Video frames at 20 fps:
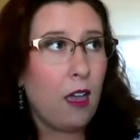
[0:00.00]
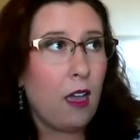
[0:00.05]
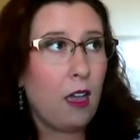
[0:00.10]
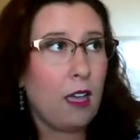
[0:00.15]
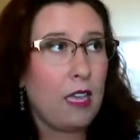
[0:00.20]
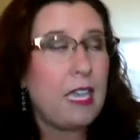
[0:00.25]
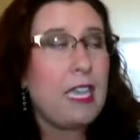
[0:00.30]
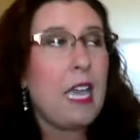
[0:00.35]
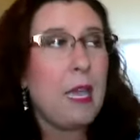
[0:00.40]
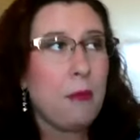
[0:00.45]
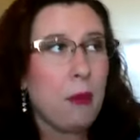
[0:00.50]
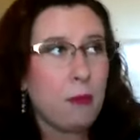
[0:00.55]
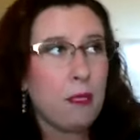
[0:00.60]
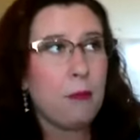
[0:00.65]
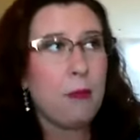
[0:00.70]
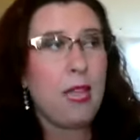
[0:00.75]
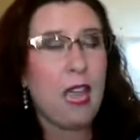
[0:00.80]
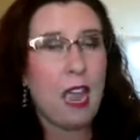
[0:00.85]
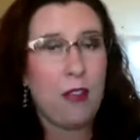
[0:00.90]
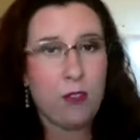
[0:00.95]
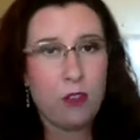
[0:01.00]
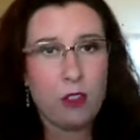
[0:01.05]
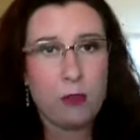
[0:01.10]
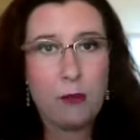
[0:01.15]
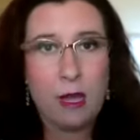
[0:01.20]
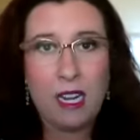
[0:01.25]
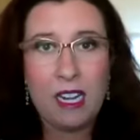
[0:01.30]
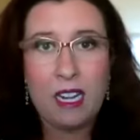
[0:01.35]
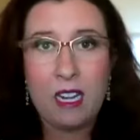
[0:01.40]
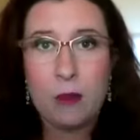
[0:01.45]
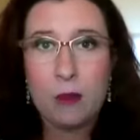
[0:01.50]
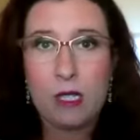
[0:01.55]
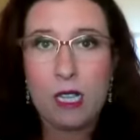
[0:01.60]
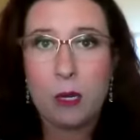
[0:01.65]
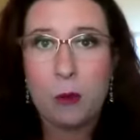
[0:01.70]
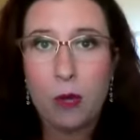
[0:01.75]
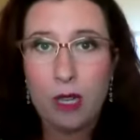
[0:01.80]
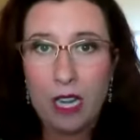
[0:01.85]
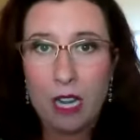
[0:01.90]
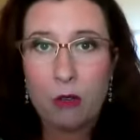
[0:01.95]
He came up to me after the meeting. He was like,
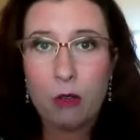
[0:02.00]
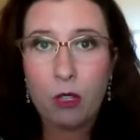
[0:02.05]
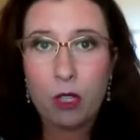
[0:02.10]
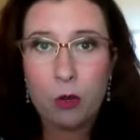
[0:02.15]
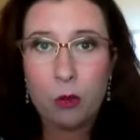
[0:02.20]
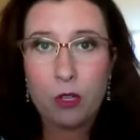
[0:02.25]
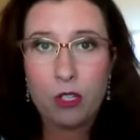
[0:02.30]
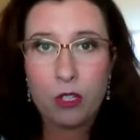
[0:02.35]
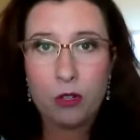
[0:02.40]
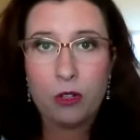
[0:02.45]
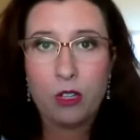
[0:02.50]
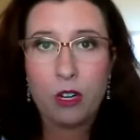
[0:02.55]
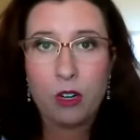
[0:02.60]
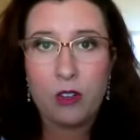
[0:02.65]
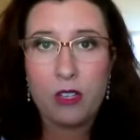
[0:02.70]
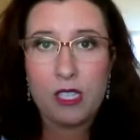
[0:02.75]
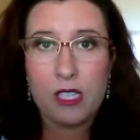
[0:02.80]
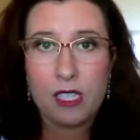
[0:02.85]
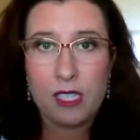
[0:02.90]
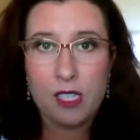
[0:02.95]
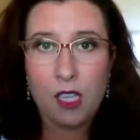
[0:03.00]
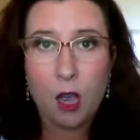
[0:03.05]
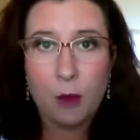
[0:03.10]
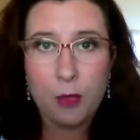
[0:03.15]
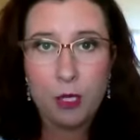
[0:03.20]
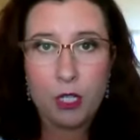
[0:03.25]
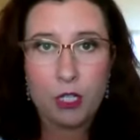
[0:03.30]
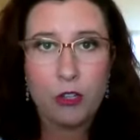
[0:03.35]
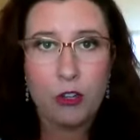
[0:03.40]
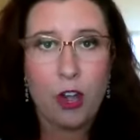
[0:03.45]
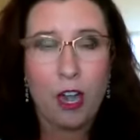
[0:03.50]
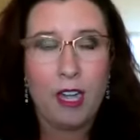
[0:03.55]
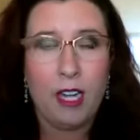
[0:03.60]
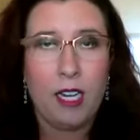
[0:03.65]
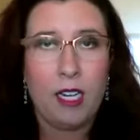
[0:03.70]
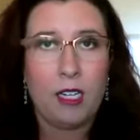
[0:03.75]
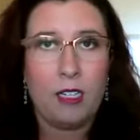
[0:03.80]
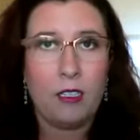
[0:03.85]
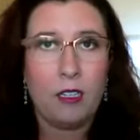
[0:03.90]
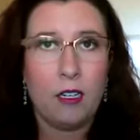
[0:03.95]
Whitney, I really want you to go to this lease option
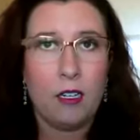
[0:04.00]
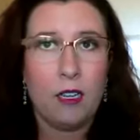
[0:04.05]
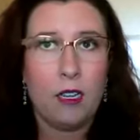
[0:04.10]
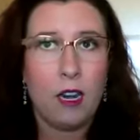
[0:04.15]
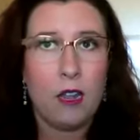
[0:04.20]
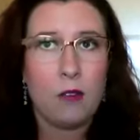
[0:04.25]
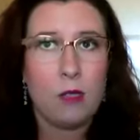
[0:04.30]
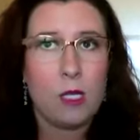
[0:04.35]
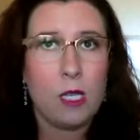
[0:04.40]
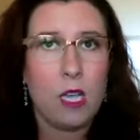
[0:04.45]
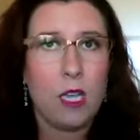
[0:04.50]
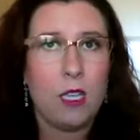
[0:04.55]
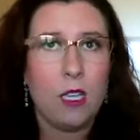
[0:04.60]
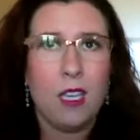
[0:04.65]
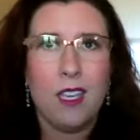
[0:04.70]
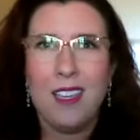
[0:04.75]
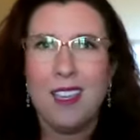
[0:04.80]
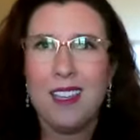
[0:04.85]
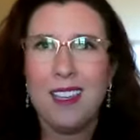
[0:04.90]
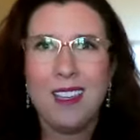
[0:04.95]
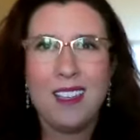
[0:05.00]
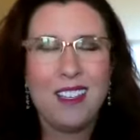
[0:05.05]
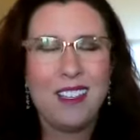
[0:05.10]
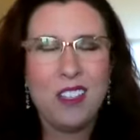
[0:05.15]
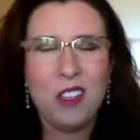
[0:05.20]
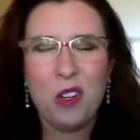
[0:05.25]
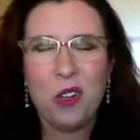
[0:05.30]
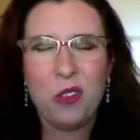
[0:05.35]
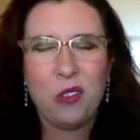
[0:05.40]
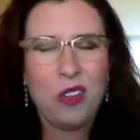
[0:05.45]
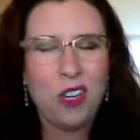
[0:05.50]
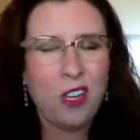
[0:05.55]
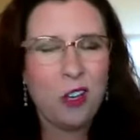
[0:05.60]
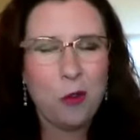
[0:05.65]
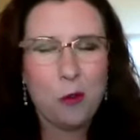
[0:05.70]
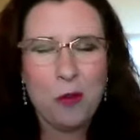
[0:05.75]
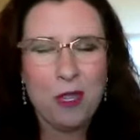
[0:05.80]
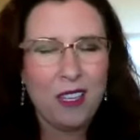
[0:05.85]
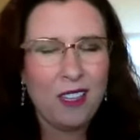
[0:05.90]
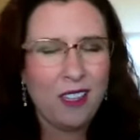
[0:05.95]
training. And I was like, you don't know
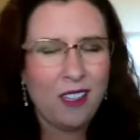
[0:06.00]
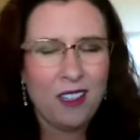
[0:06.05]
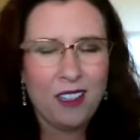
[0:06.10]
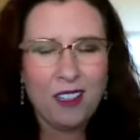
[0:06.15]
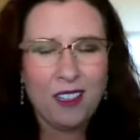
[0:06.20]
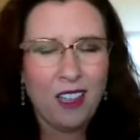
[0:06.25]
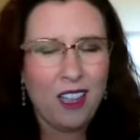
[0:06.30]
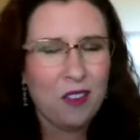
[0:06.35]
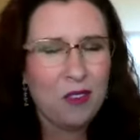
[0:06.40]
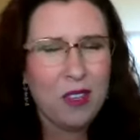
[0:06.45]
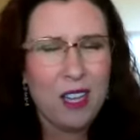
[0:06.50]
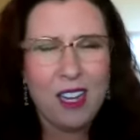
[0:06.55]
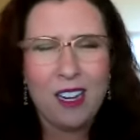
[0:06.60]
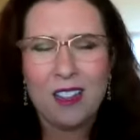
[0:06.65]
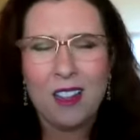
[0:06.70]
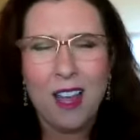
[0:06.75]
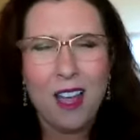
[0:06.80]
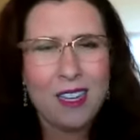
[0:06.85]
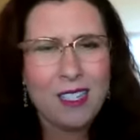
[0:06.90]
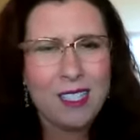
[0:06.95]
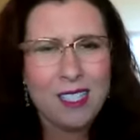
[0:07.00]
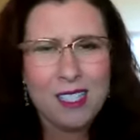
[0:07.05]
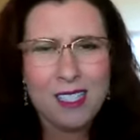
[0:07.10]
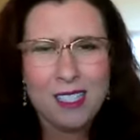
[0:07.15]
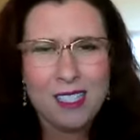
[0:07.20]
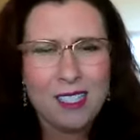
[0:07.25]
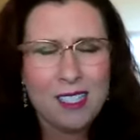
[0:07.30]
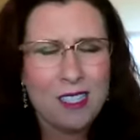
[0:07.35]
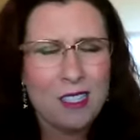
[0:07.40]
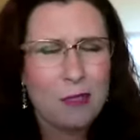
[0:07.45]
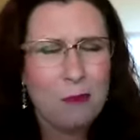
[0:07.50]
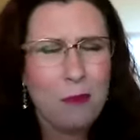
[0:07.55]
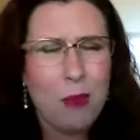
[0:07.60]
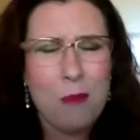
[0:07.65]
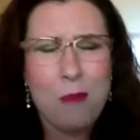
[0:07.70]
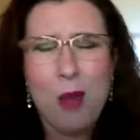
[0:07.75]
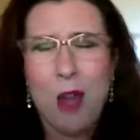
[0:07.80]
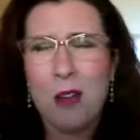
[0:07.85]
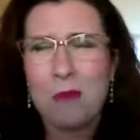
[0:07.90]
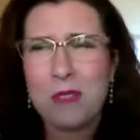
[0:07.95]
me. I've got a license. My
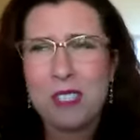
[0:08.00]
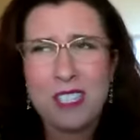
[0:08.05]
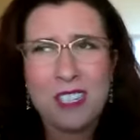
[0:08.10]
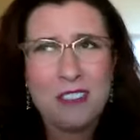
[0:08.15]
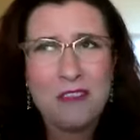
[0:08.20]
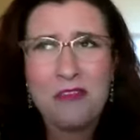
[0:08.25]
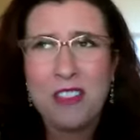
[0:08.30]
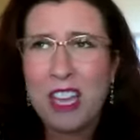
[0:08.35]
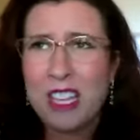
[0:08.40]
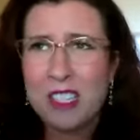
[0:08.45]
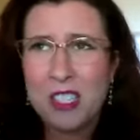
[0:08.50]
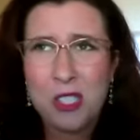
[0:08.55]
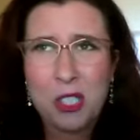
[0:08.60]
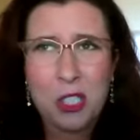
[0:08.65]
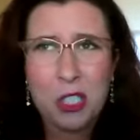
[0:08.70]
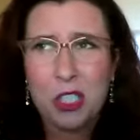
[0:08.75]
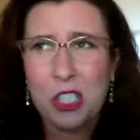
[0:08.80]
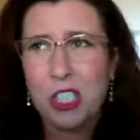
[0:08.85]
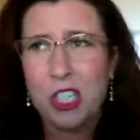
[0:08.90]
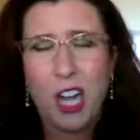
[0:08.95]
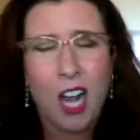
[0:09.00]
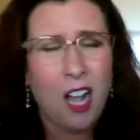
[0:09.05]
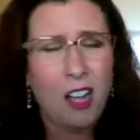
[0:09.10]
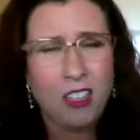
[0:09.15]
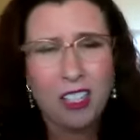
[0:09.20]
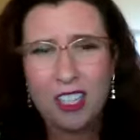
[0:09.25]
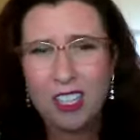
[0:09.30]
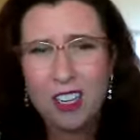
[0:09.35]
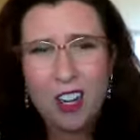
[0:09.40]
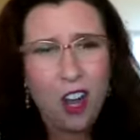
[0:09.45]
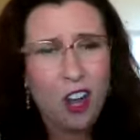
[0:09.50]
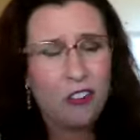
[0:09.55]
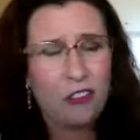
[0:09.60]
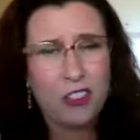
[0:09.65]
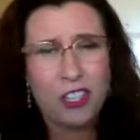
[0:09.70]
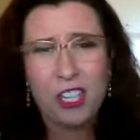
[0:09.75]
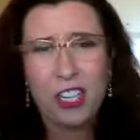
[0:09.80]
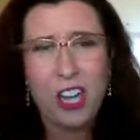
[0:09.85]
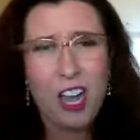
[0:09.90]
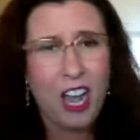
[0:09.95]
mom's an investor. I'll get it all
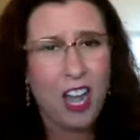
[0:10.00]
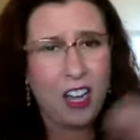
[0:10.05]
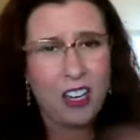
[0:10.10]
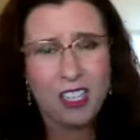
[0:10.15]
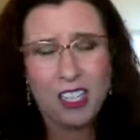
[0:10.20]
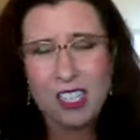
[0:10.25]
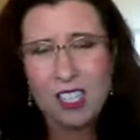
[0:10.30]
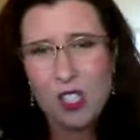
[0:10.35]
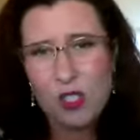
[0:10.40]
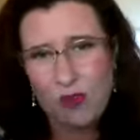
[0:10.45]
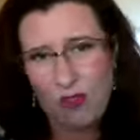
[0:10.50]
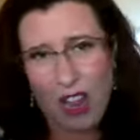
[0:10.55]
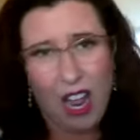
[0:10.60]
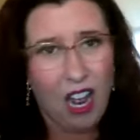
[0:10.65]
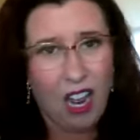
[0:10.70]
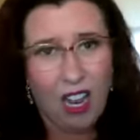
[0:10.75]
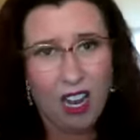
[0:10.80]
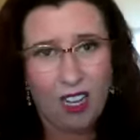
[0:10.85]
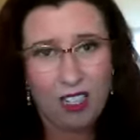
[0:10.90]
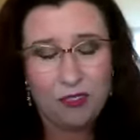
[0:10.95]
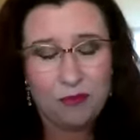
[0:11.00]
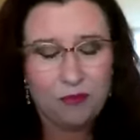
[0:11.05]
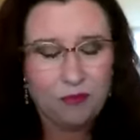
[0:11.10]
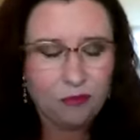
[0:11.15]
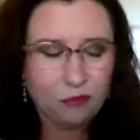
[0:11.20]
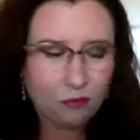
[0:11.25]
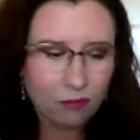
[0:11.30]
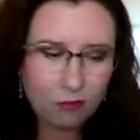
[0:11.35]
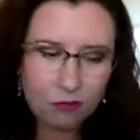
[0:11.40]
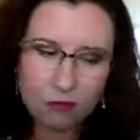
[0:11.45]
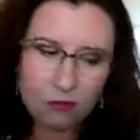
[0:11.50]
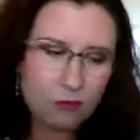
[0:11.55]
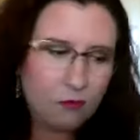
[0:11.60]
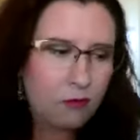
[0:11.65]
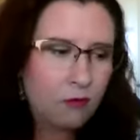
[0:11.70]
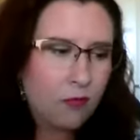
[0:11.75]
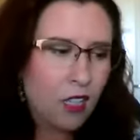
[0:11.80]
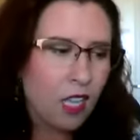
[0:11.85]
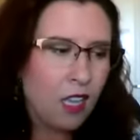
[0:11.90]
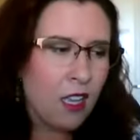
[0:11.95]
figured out. It's fine
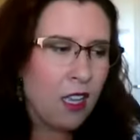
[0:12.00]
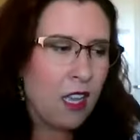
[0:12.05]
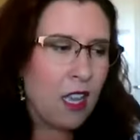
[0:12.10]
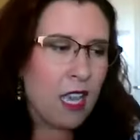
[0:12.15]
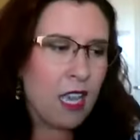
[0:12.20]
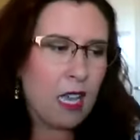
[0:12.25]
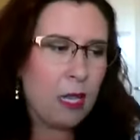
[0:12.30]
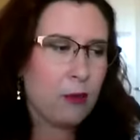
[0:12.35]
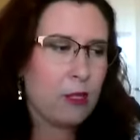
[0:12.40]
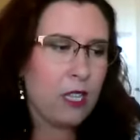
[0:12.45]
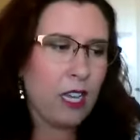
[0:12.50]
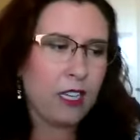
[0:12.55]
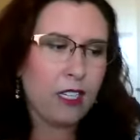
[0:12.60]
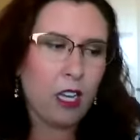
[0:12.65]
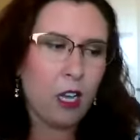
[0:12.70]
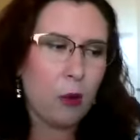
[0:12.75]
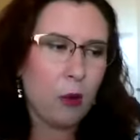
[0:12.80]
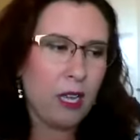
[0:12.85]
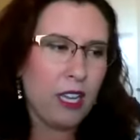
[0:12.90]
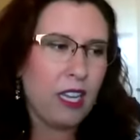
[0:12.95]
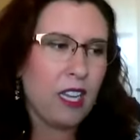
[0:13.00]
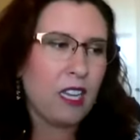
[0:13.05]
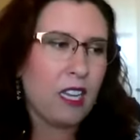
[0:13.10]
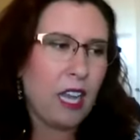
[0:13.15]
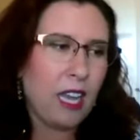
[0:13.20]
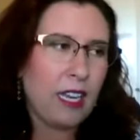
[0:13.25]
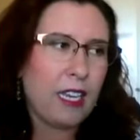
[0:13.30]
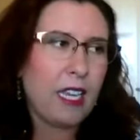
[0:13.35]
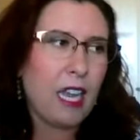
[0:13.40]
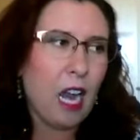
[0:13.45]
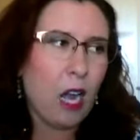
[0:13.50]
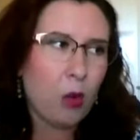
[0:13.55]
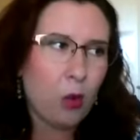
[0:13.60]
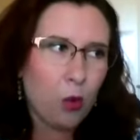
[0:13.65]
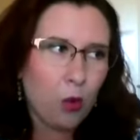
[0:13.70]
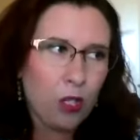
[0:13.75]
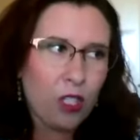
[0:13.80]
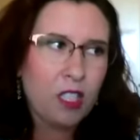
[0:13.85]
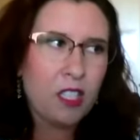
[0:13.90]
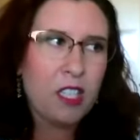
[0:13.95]
he was like, No, it like I
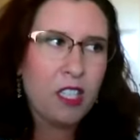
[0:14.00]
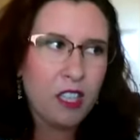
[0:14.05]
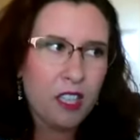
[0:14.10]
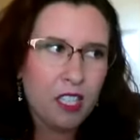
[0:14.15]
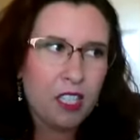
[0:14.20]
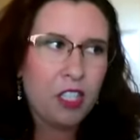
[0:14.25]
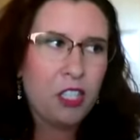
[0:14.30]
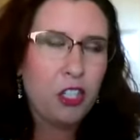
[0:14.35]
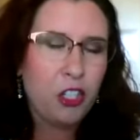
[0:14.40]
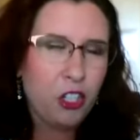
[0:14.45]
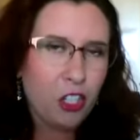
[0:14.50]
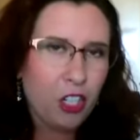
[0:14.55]
really think you're